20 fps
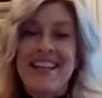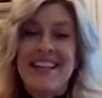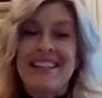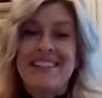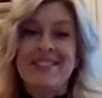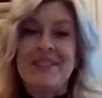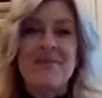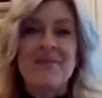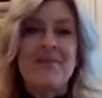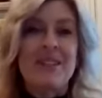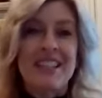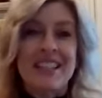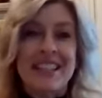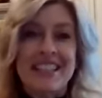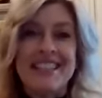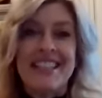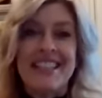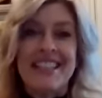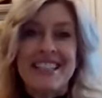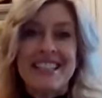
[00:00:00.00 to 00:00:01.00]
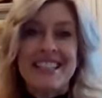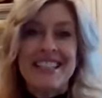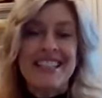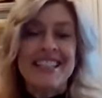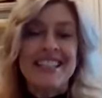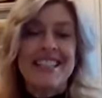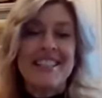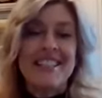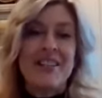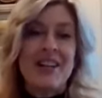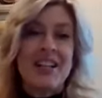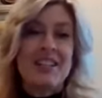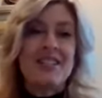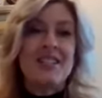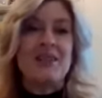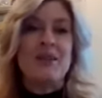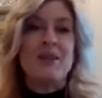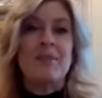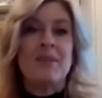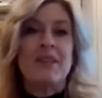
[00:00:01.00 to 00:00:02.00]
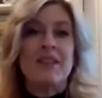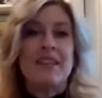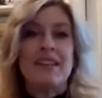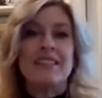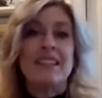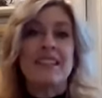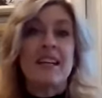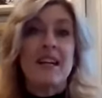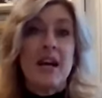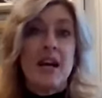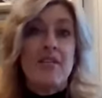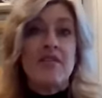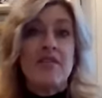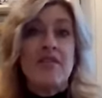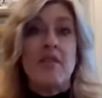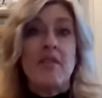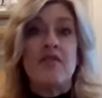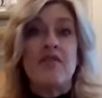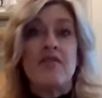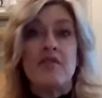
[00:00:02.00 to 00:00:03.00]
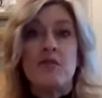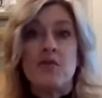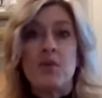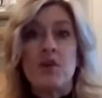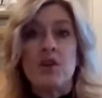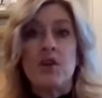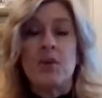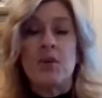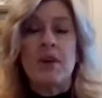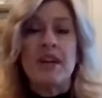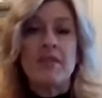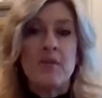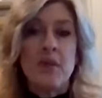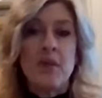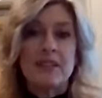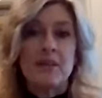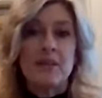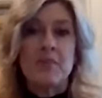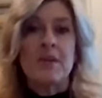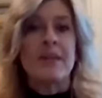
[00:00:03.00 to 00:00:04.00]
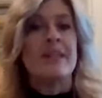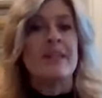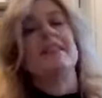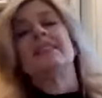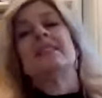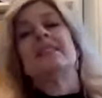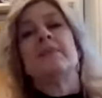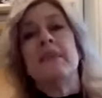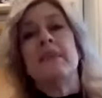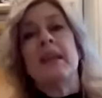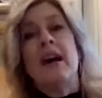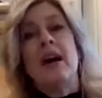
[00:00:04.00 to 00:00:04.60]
So I'm really excited today to talk to you because I have 4 great recipes.